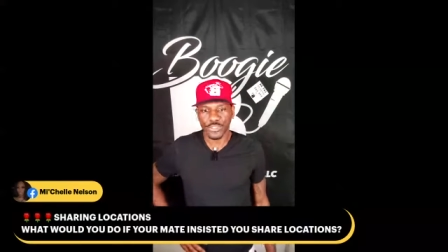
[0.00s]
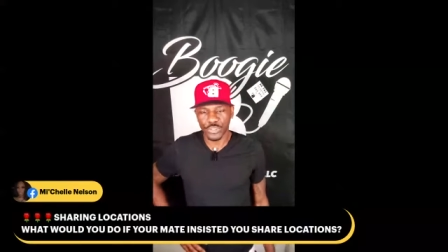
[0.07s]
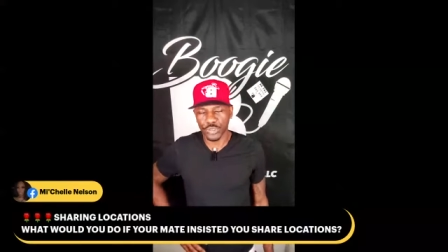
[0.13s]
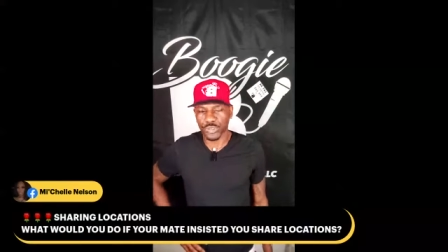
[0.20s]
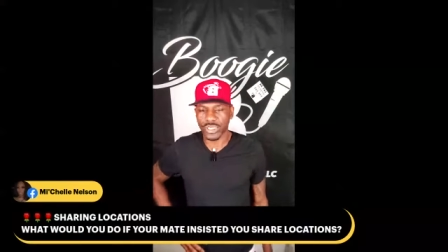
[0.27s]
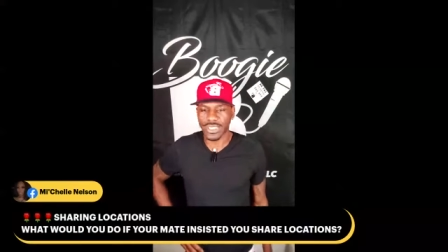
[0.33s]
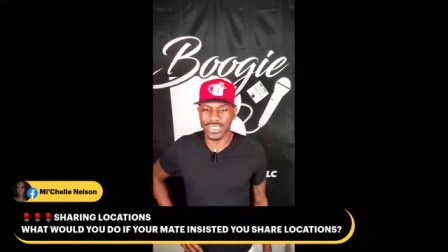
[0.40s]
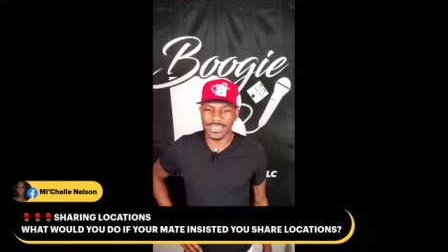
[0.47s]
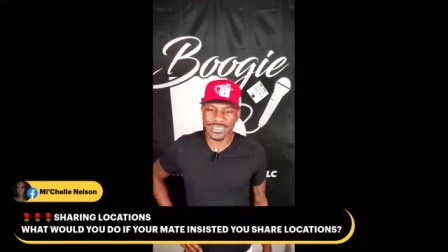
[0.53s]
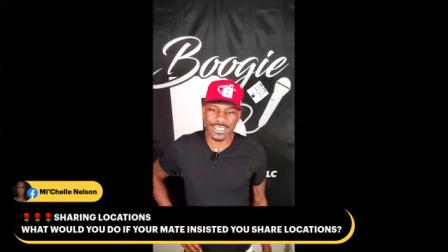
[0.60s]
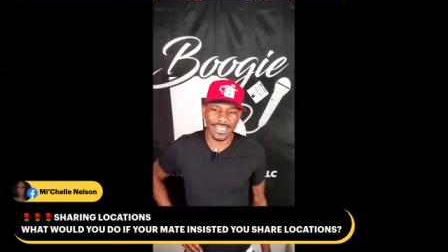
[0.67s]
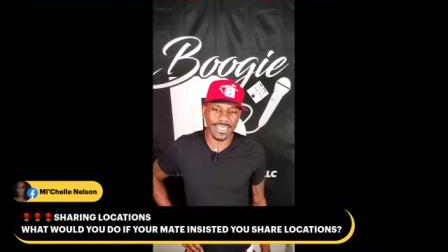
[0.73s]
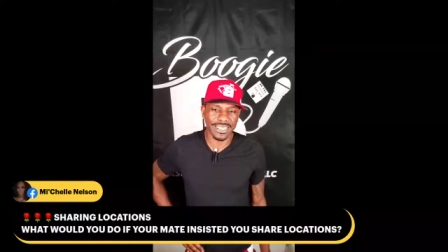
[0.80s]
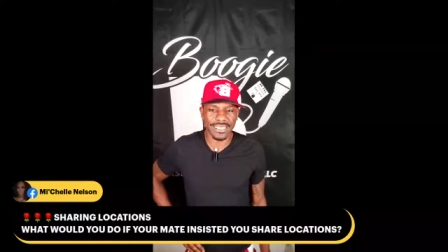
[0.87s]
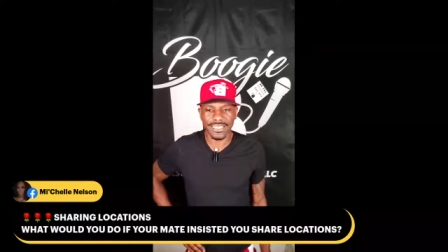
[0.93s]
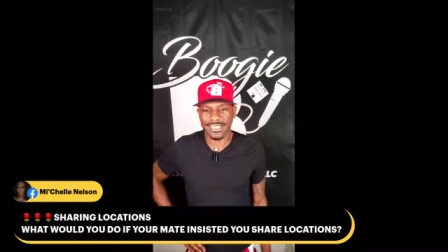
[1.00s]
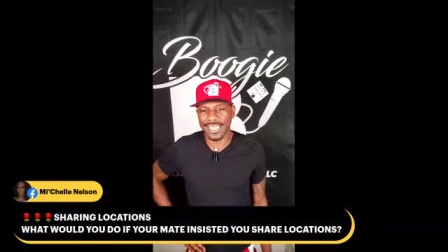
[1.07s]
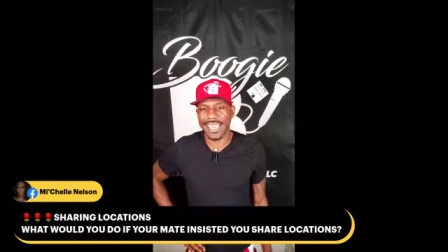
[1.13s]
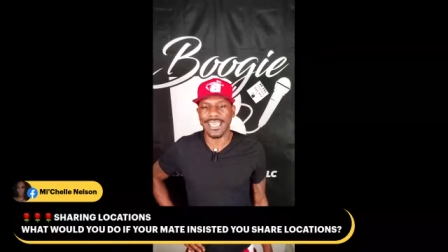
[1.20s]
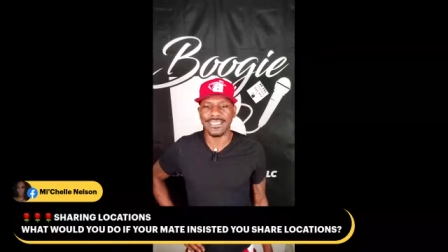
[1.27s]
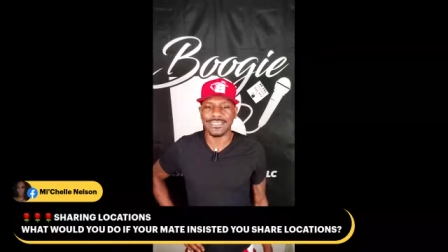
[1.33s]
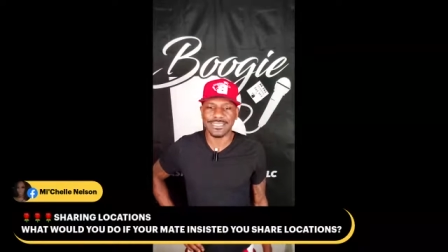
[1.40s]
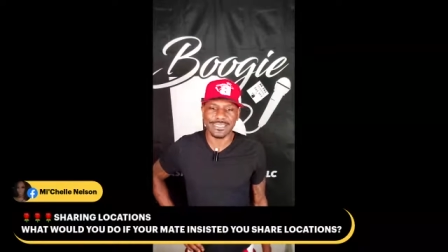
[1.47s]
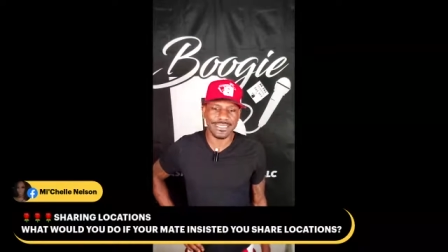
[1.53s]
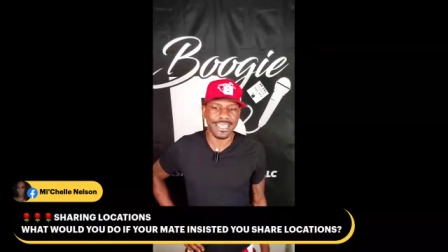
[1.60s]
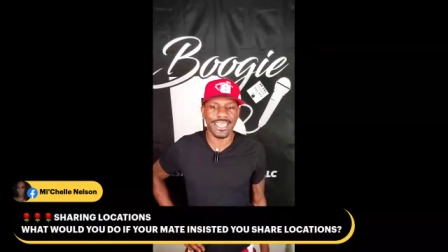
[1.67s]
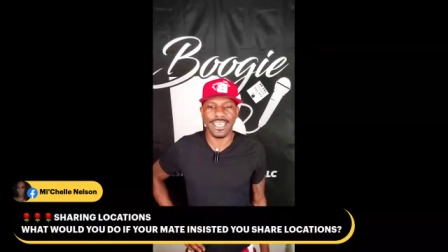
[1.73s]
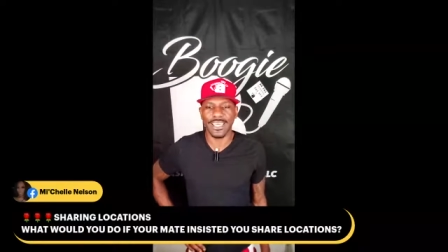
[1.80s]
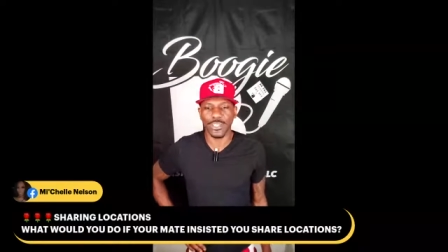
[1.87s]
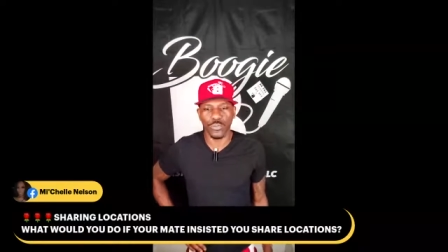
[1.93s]
Julius Yates
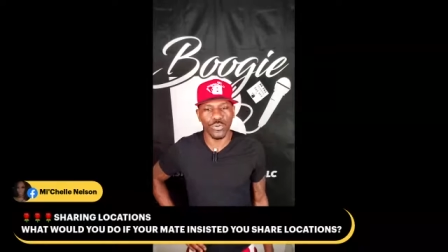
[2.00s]
said,